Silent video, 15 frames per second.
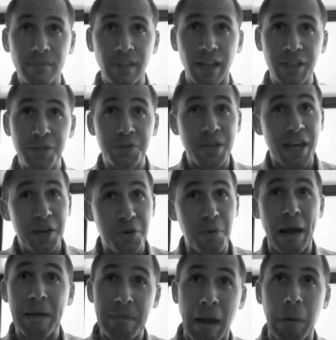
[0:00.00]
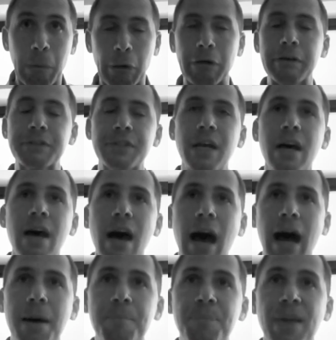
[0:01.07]
And you say, great, that works.
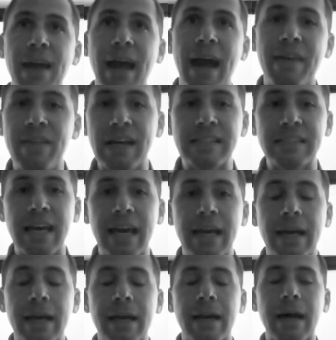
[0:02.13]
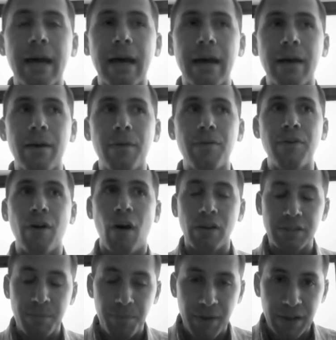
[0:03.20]
And they say, there are
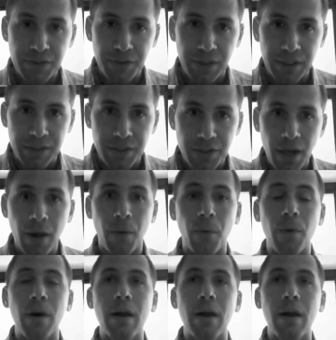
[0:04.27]
some things you need to do